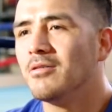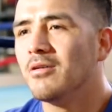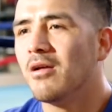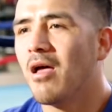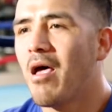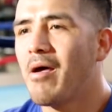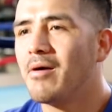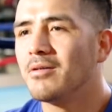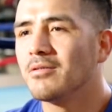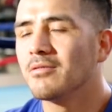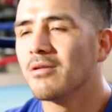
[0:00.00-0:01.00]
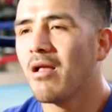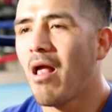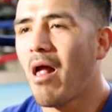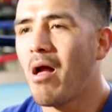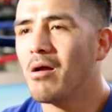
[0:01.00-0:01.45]
Or do you have that love
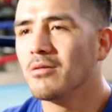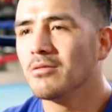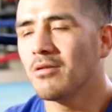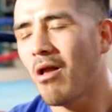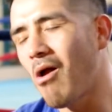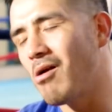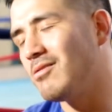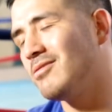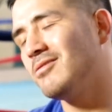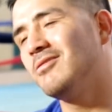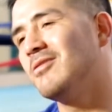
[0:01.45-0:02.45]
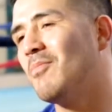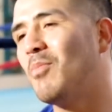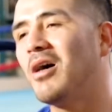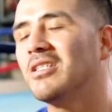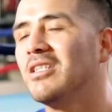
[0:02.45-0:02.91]
for boxing? All right, dude,
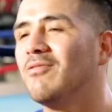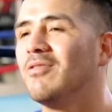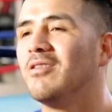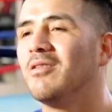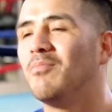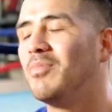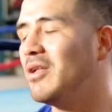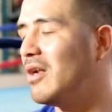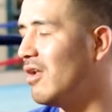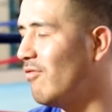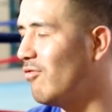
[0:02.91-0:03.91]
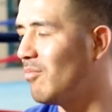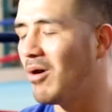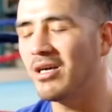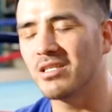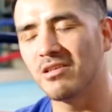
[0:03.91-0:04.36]
the love for
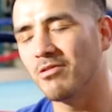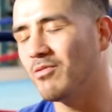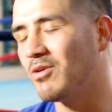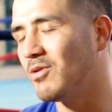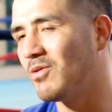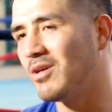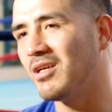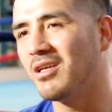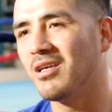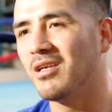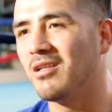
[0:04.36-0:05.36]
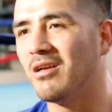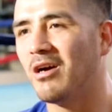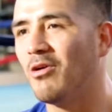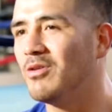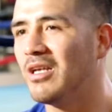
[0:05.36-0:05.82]
boxing never went away. You know, I
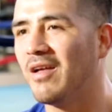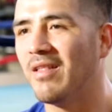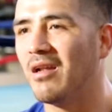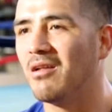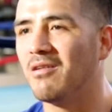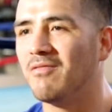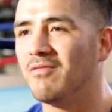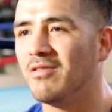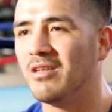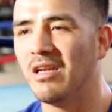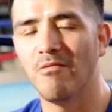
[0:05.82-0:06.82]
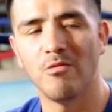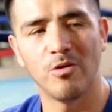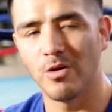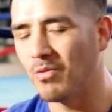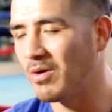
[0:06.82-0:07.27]
always had that love. It never
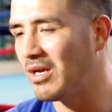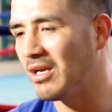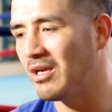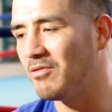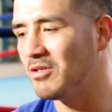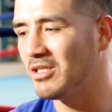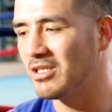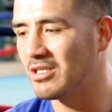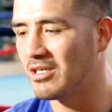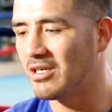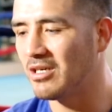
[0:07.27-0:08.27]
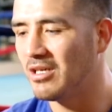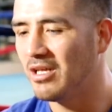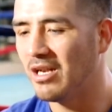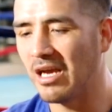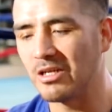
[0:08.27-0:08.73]
went away. It was just
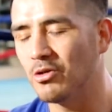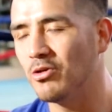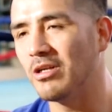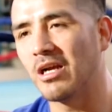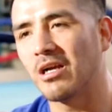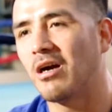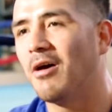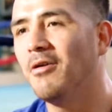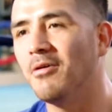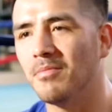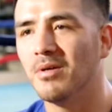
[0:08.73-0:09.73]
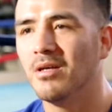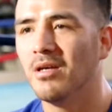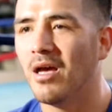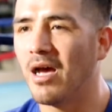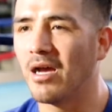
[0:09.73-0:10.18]
like I told you, I got caught up.
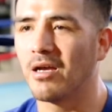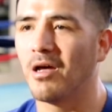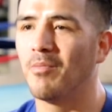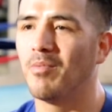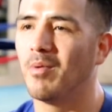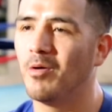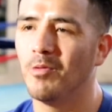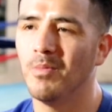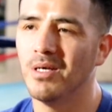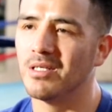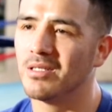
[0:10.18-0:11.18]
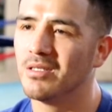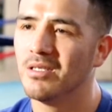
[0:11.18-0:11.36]
I got caught up in my own mess.